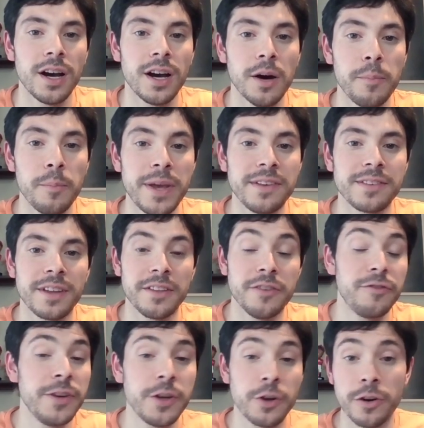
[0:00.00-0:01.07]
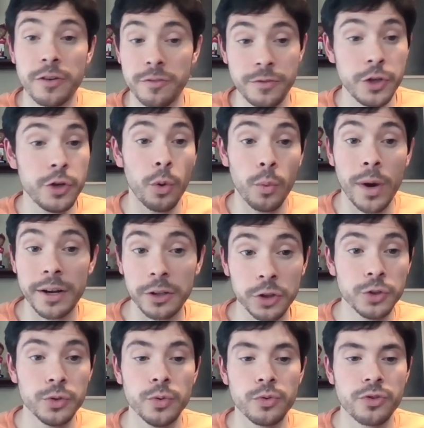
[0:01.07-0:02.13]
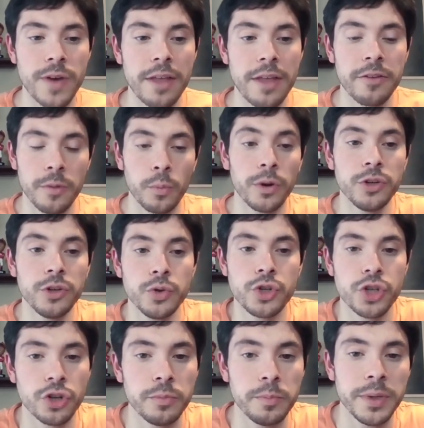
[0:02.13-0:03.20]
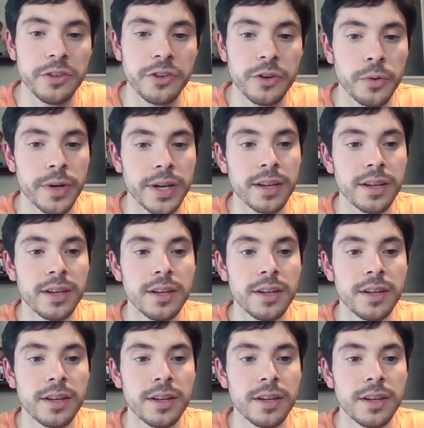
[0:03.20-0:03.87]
based on the fear of you don't want to lose rather than what you should be doing.